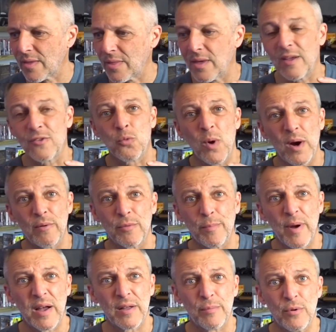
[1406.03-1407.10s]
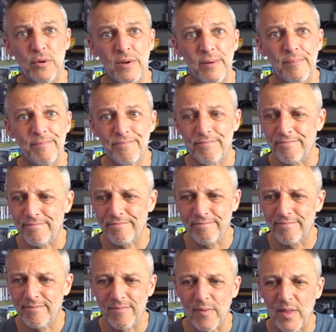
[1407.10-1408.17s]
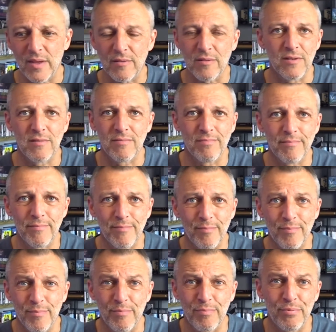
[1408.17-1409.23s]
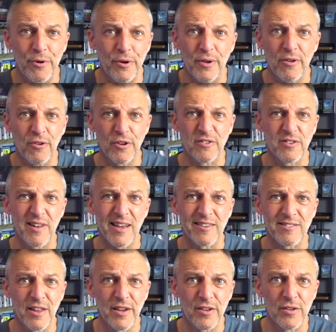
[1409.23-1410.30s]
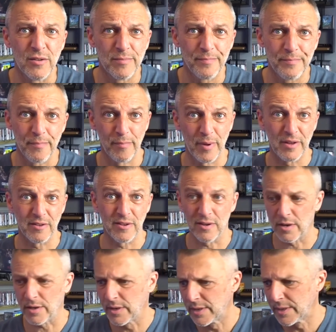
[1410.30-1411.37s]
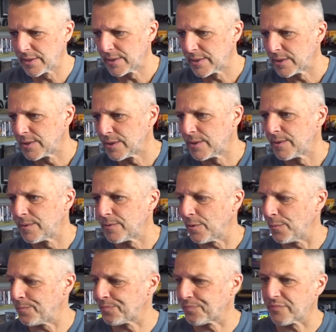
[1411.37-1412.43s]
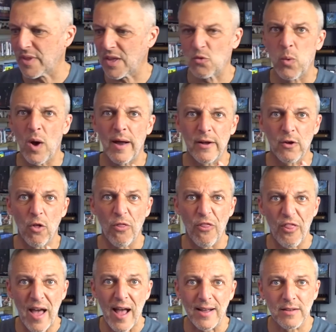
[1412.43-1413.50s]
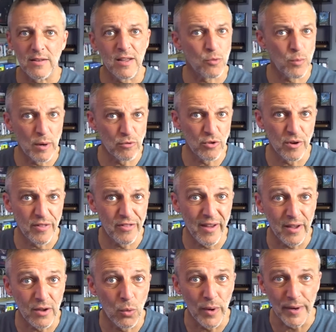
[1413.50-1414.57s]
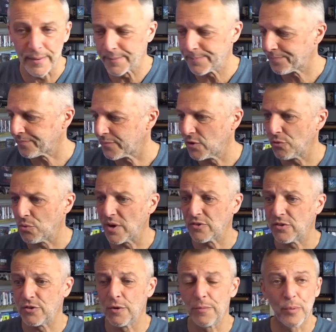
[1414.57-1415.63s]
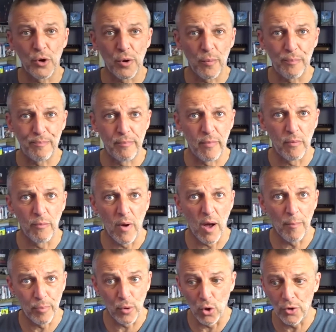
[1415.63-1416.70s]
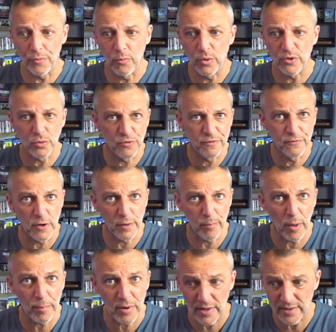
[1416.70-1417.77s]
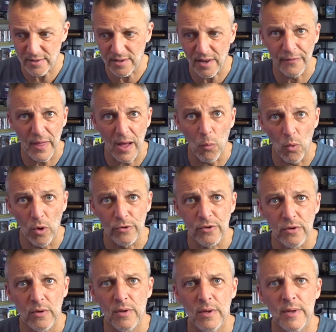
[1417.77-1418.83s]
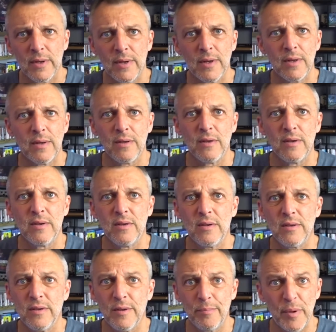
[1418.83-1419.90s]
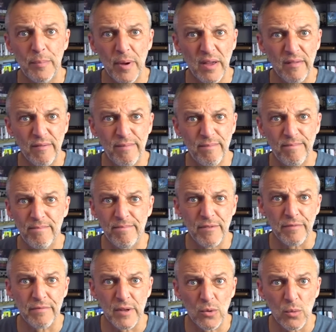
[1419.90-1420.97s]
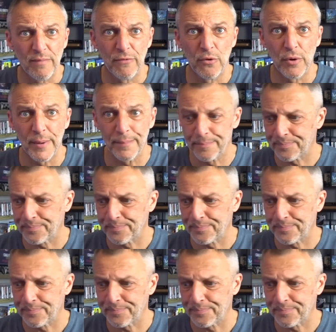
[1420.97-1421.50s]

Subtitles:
That's why it was a parts board. It's pretty on its last legs, basically. So that's why I got that. That's why it was only 30 quid. Otherwise, if you'd put a board which was fully populated like that was, you'd be paying 50 quid for it,